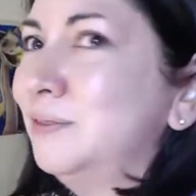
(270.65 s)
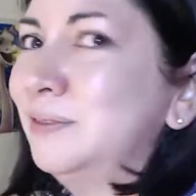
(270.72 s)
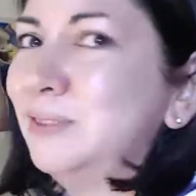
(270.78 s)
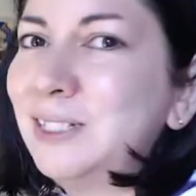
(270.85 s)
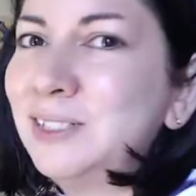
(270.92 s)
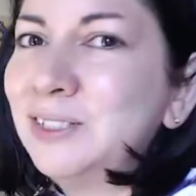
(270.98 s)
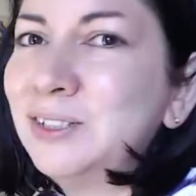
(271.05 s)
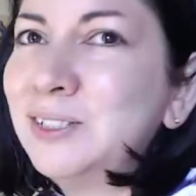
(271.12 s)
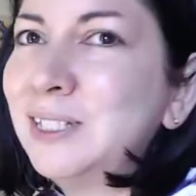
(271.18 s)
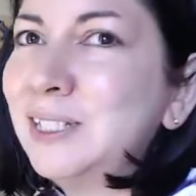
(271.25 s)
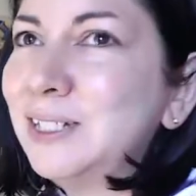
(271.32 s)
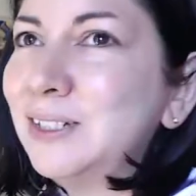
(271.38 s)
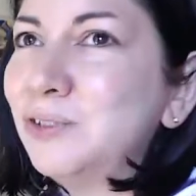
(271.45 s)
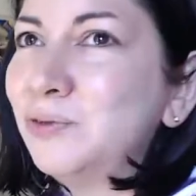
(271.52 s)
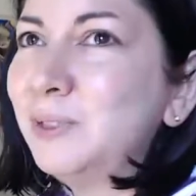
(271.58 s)
I just think
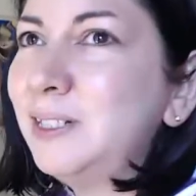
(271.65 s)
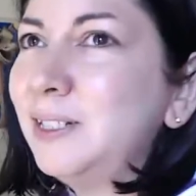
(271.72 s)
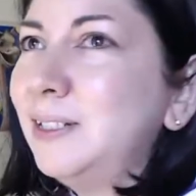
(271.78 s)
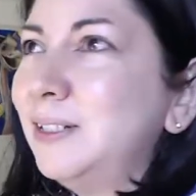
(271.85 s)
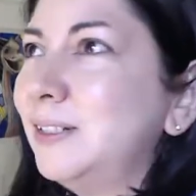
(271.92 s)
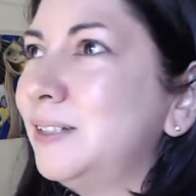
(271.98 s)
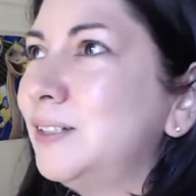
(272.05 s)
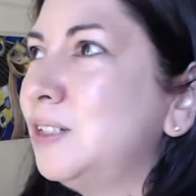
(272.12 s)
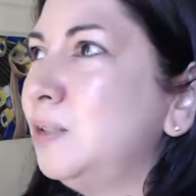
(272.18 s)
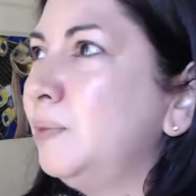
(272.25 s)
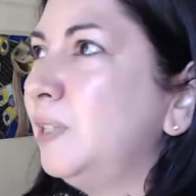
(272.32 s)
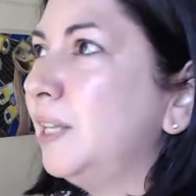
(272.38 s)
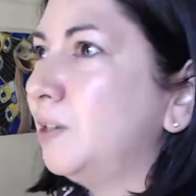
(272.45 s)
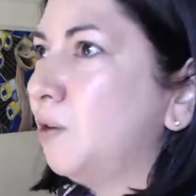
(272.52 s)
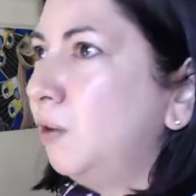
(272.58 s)
it's ridiculous to be
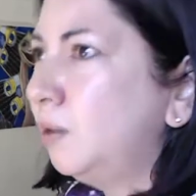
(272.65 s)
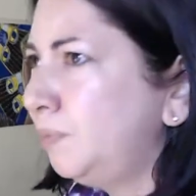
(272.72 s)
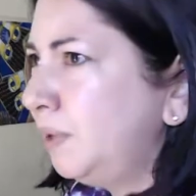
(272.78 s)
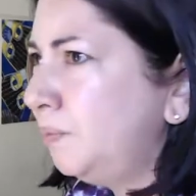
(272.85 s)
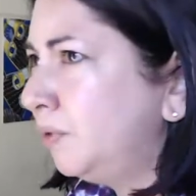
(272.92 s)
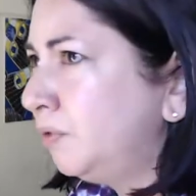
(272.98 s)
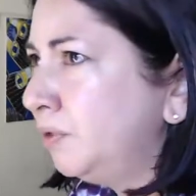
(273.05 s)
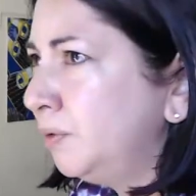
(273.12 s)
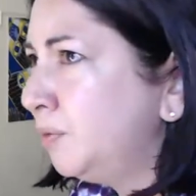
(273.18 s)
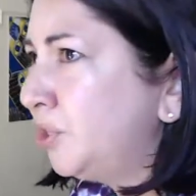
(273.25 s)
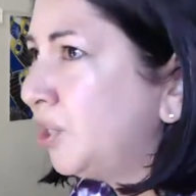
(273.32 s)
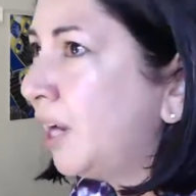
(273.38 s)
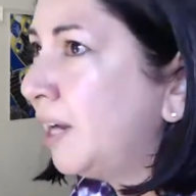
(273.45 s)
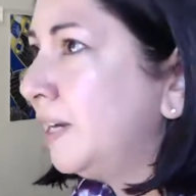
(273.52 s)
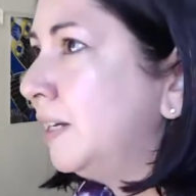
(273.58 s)
like, all people from
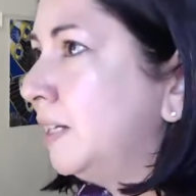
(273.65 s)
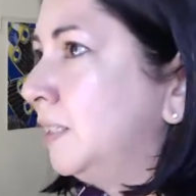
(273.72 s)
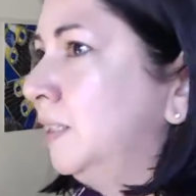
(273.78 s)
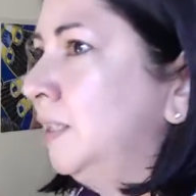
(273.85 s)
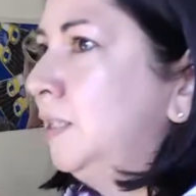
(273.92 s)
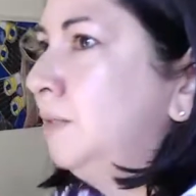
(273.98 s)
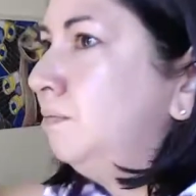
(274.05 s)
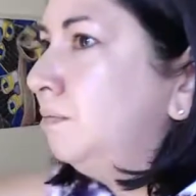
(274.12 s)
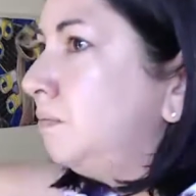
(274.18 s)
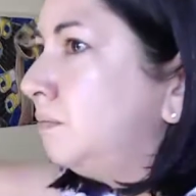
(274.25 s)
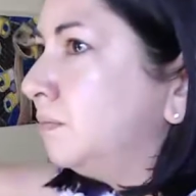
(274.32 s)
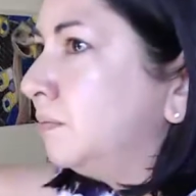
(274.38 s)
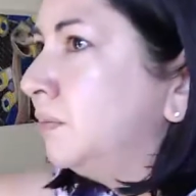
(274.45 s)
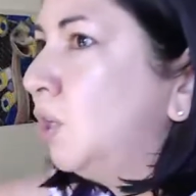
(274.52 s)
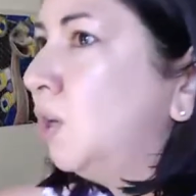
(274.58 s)
China,
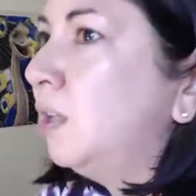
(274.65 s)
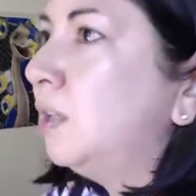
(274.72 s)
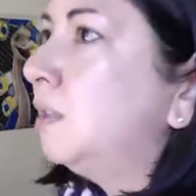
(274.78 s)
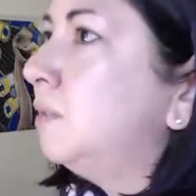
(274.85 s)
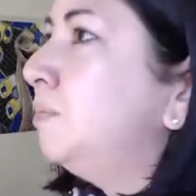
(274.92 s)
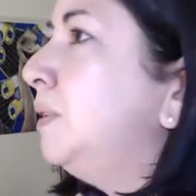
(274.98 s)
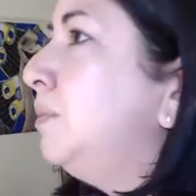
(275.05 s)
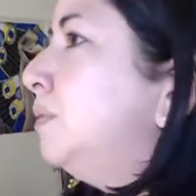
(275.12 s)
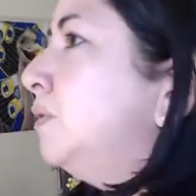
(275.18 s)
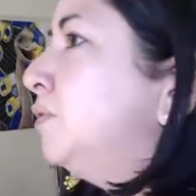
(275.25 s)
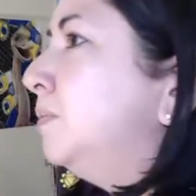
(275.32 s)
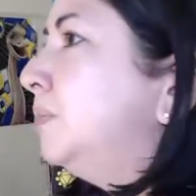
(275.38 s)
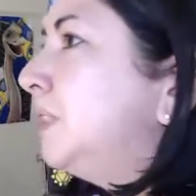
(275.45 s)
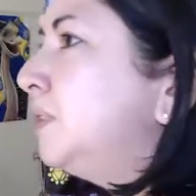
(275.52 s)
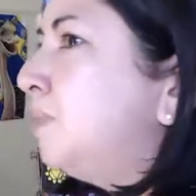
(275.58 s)
all people
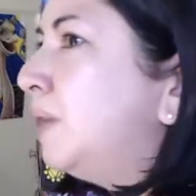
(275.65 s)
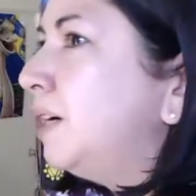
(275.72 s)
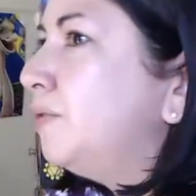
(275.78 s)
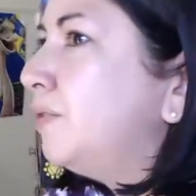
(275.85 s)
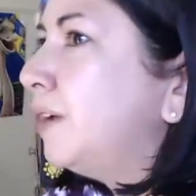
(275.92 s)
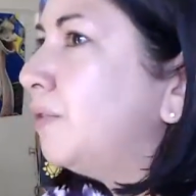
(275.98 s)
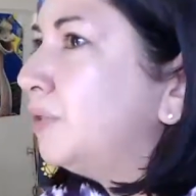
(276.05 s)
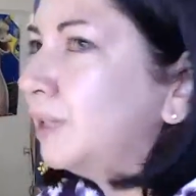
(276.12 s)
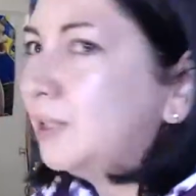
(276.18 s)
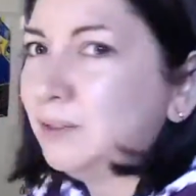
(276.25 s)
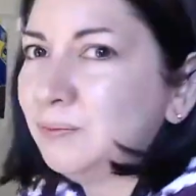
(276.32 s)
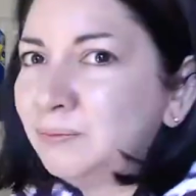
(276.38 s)
from this part of Africa.